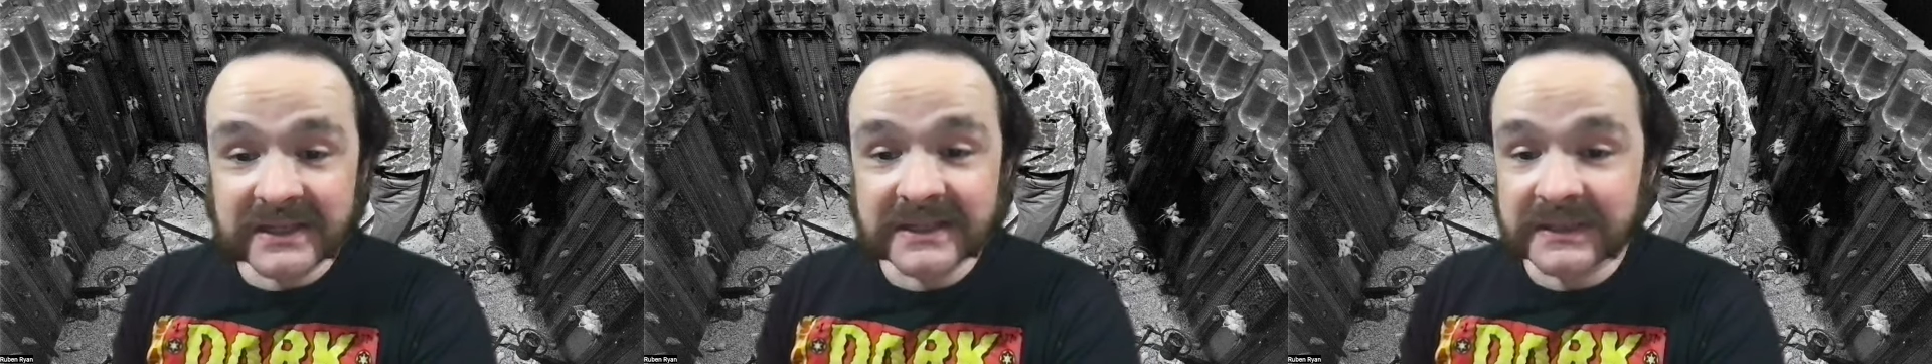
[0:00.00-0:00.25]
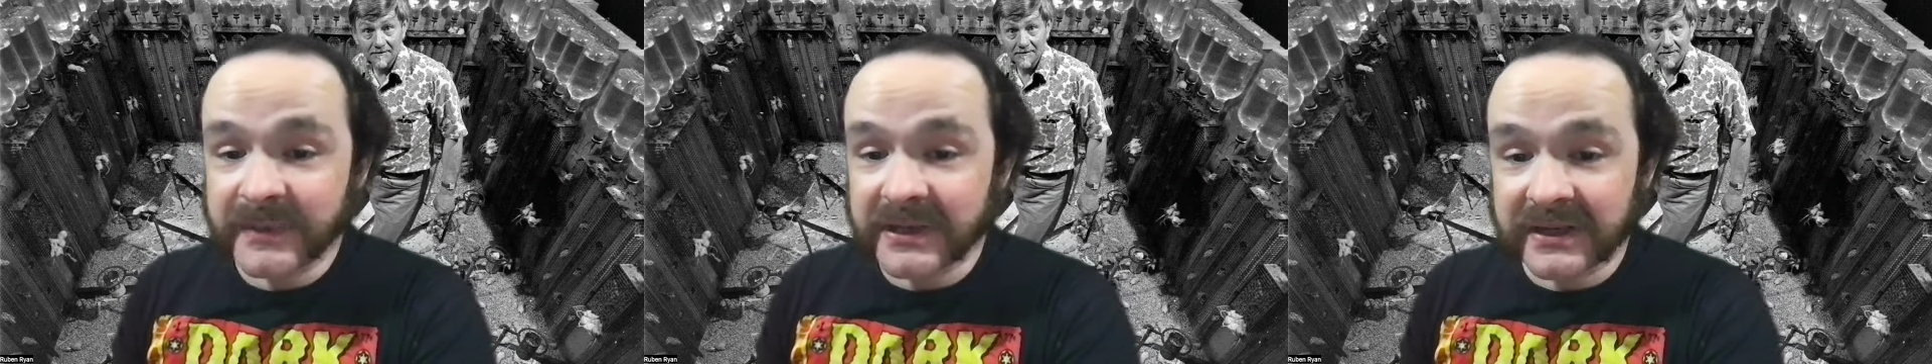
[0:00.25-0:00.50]

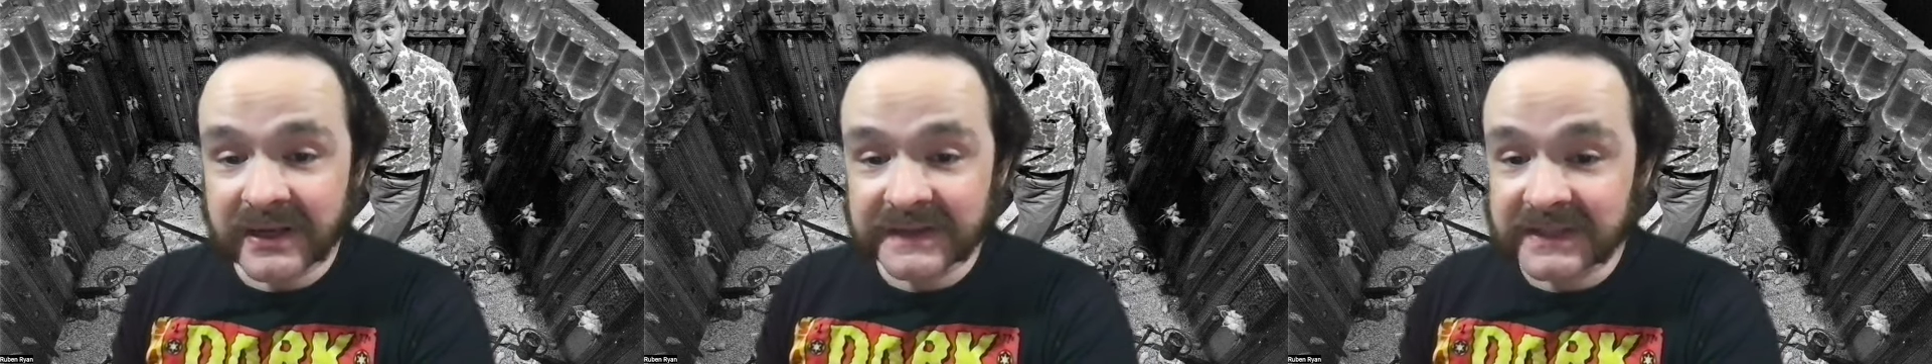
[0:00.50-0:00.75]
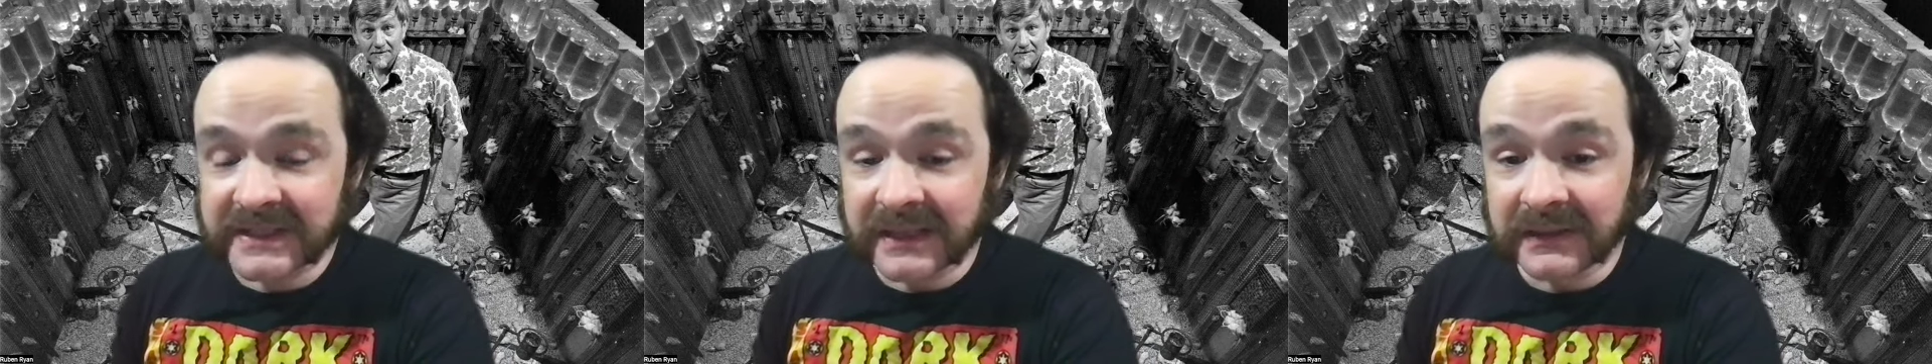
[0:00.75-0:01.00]
is
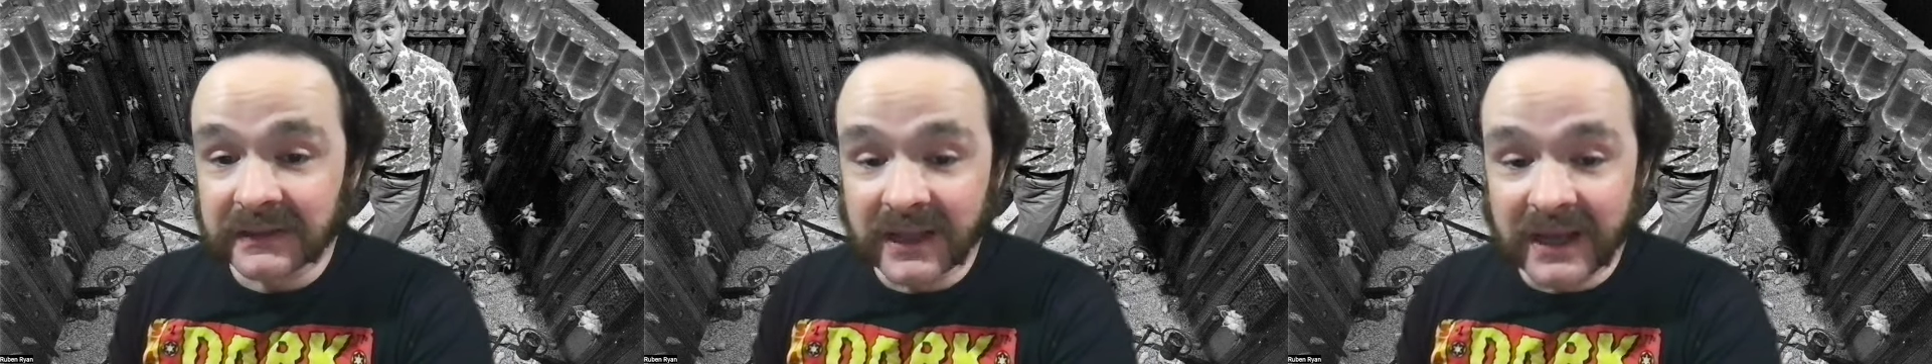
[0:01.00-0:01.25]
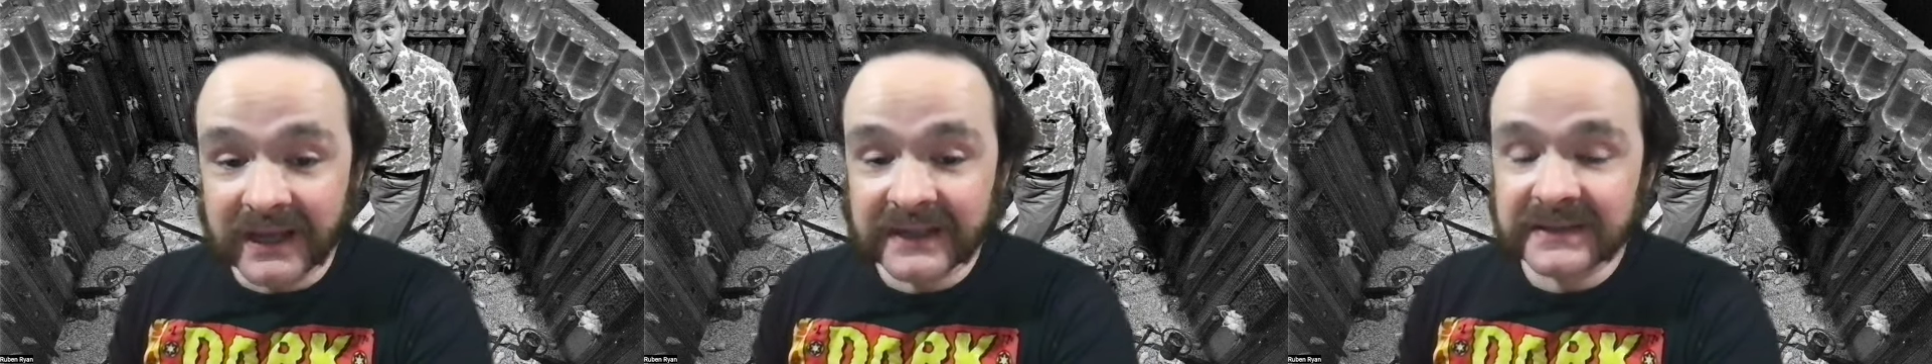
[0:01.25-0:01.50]
because it
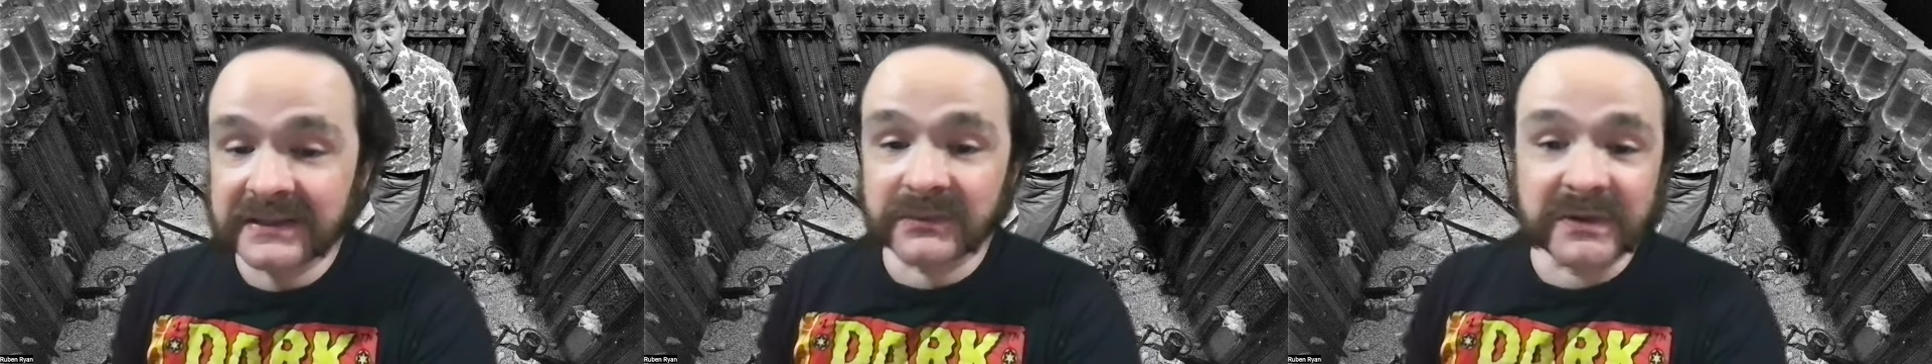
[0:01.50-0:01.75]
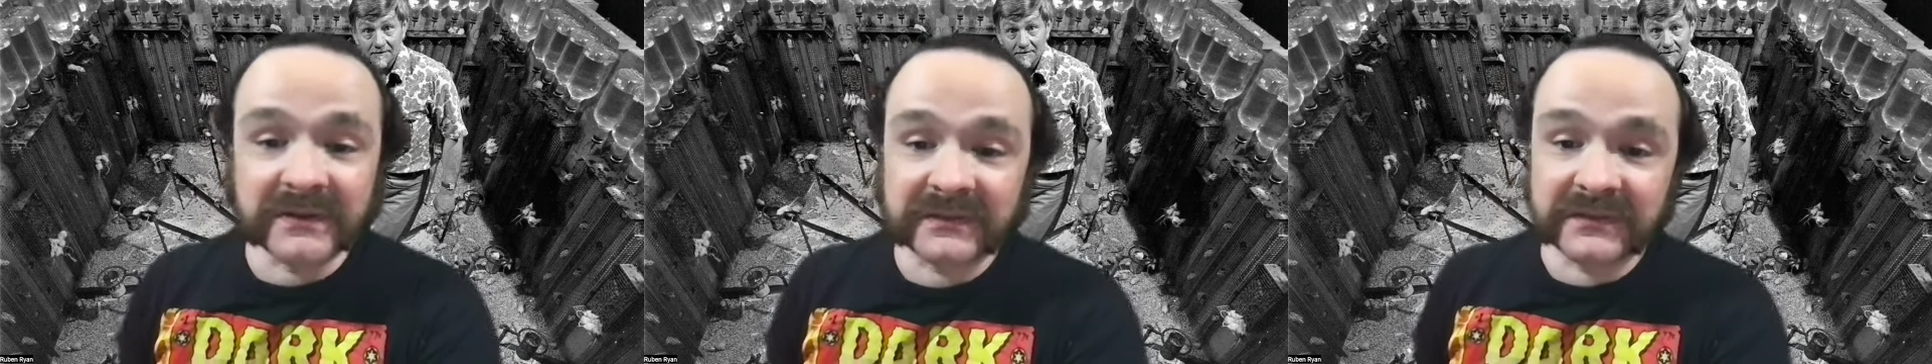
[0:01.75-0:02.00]
aligns
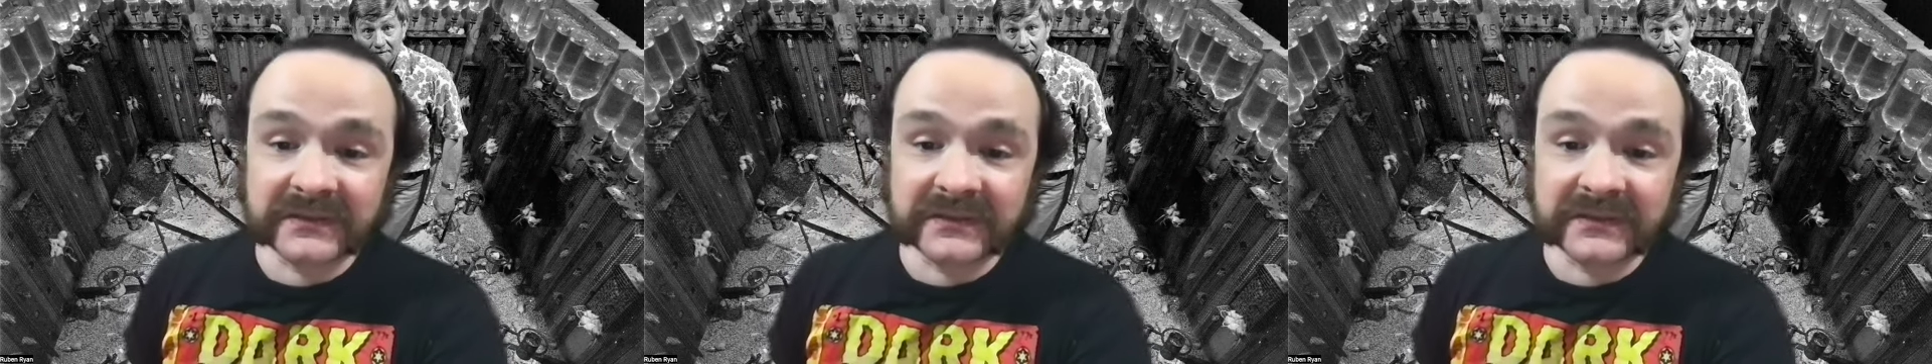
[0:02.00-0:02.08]
with